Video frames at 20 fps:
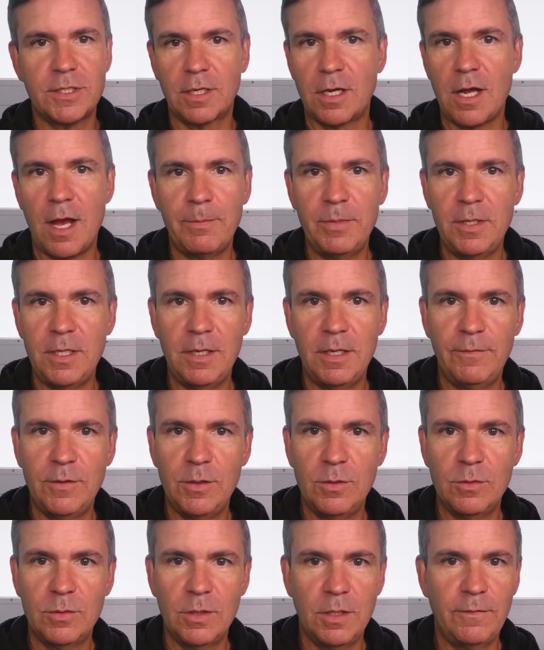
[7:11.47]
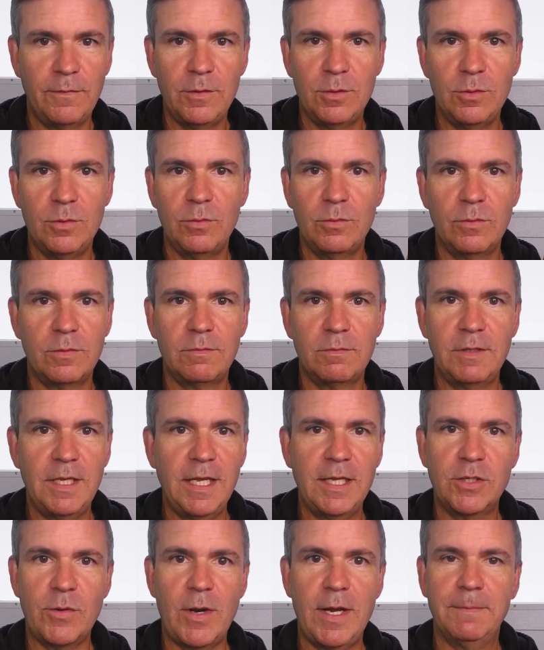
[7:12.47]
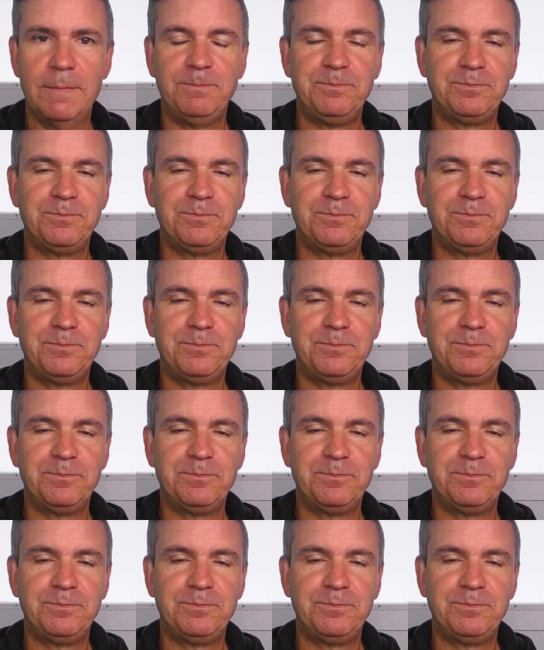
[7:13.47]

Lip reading: a copy if you think it's great.